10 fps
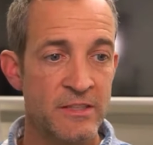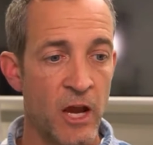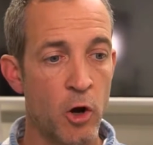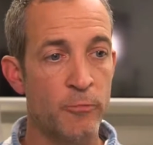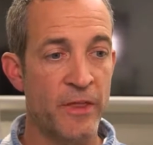I
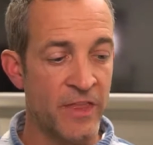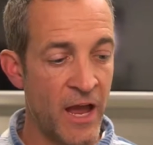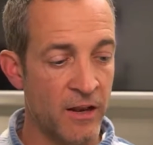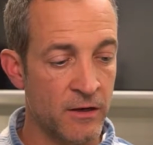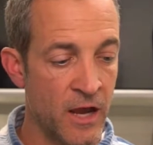hope
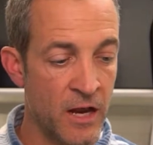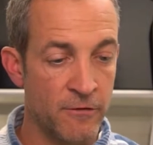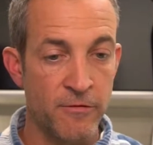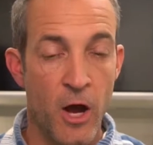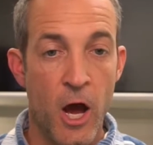that kind
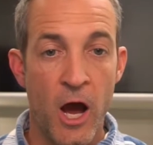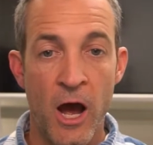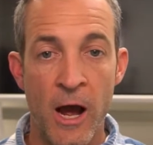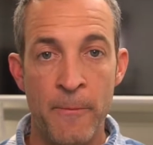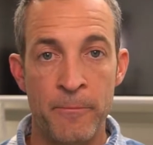of
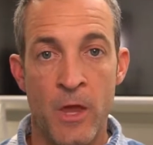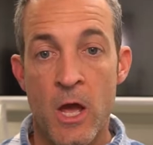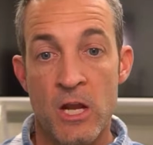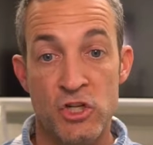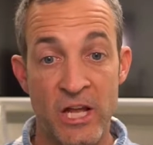
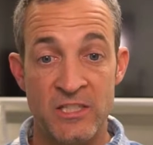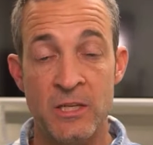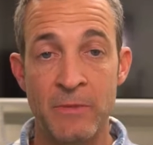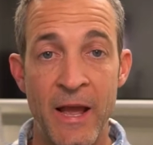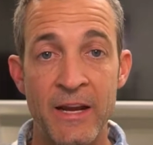shed
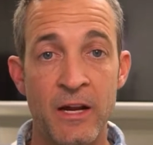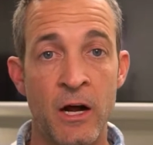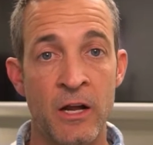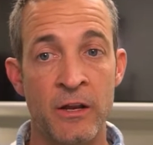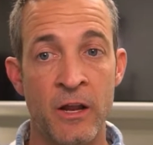some light
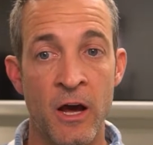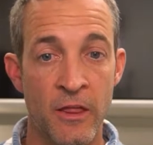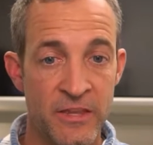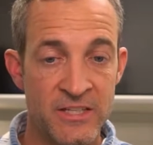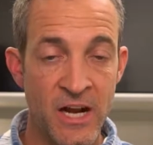on
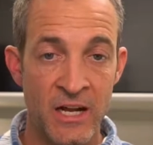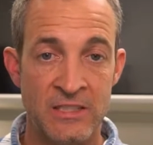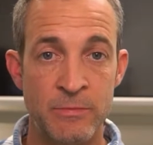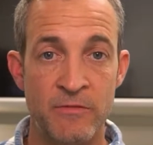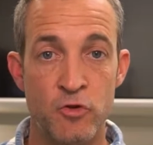this
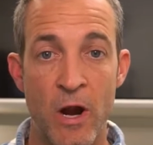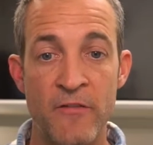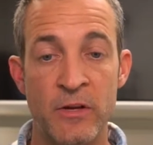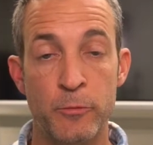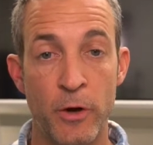concept of
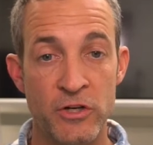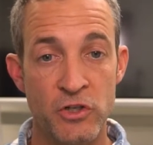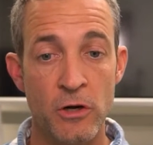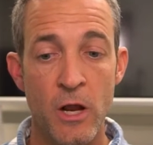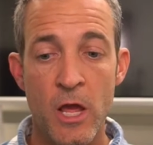driving
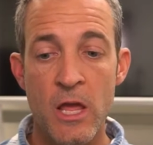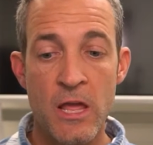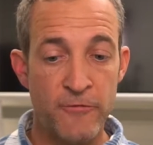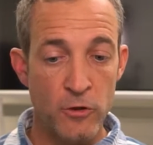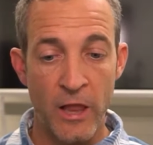pressure.
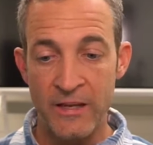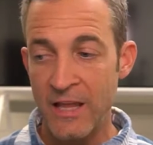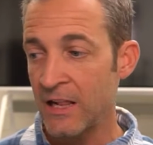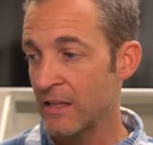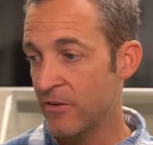If you like
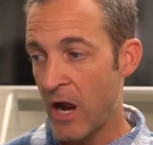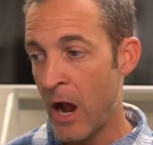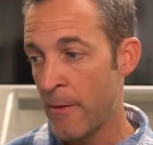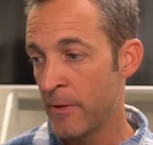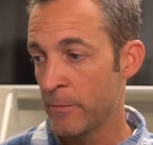that, leave a
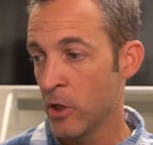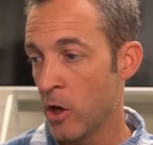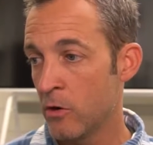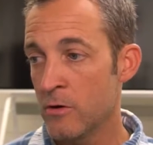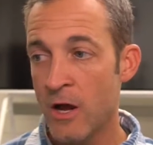comment
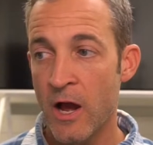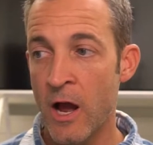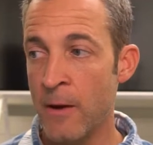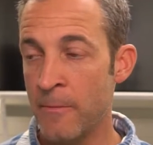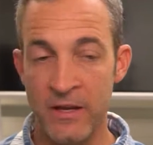below.
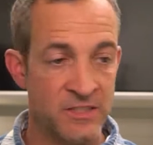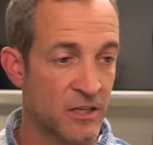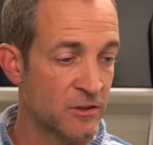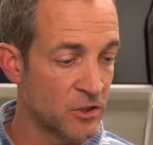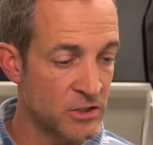I see
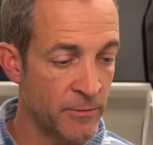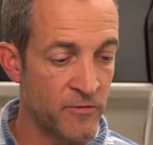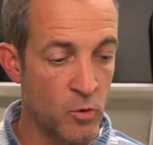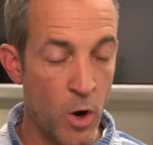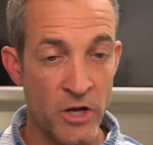that there's some of
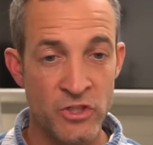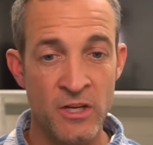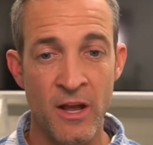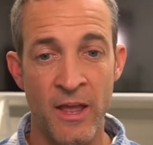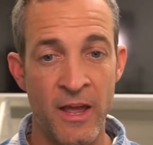you
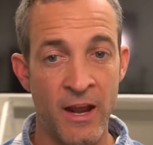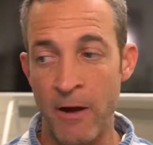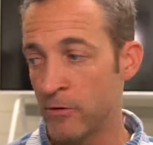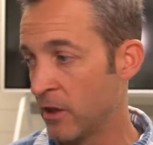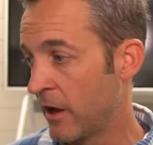watching, and I
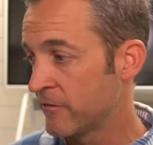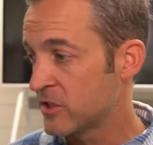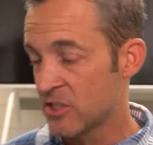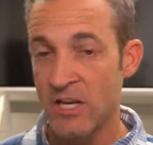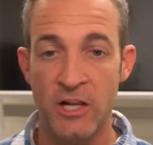would love
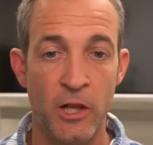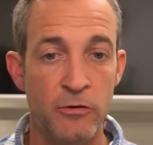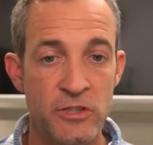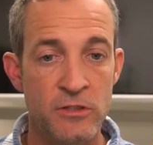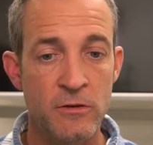to say hello
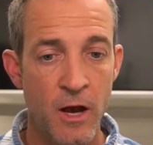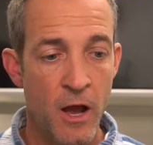to you.